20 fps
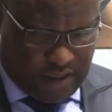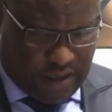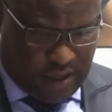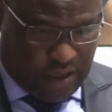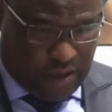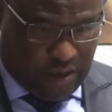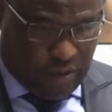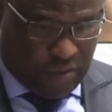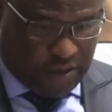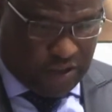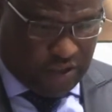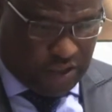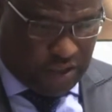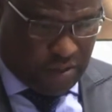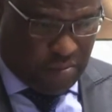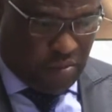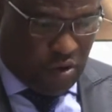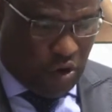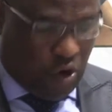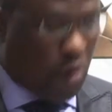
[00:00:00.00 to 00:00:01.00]
Uh, we
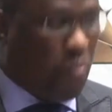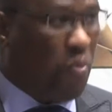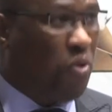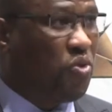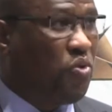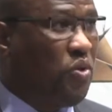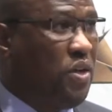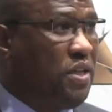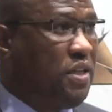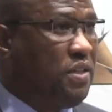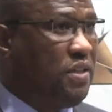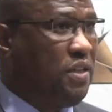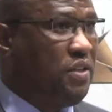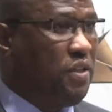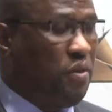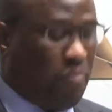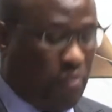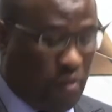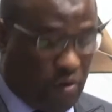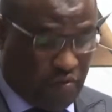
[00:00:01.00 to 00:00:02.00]
see more opportunities as
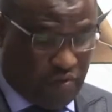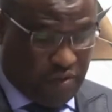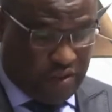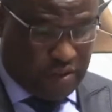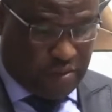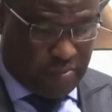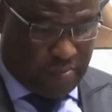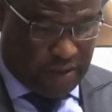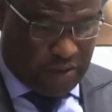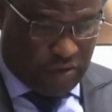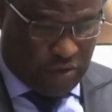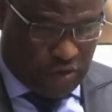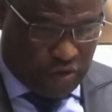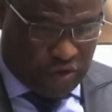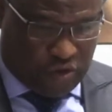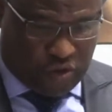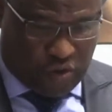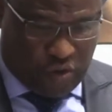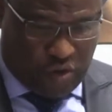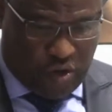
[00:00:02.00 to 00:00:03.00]
the province, but
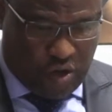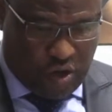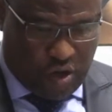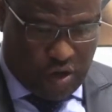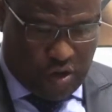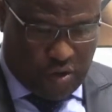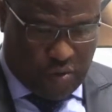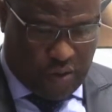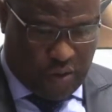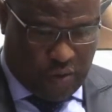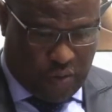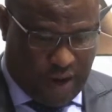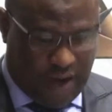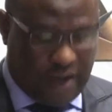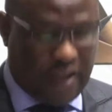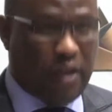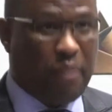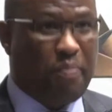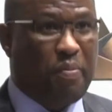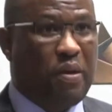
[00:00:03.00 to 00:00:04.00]
also we're
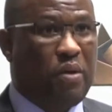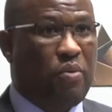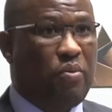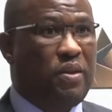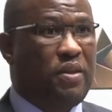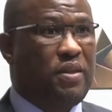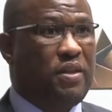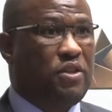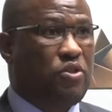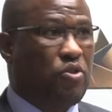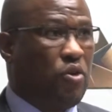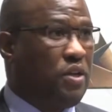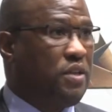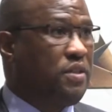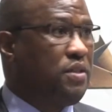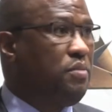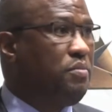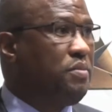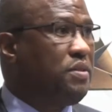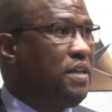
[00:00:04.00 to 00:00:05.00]
quite happy with the
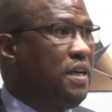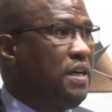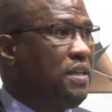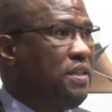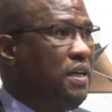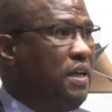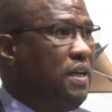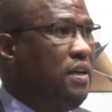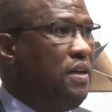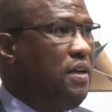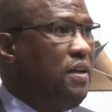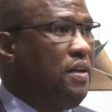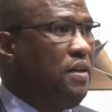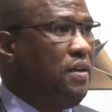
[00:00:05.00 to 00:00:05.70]
tourism sector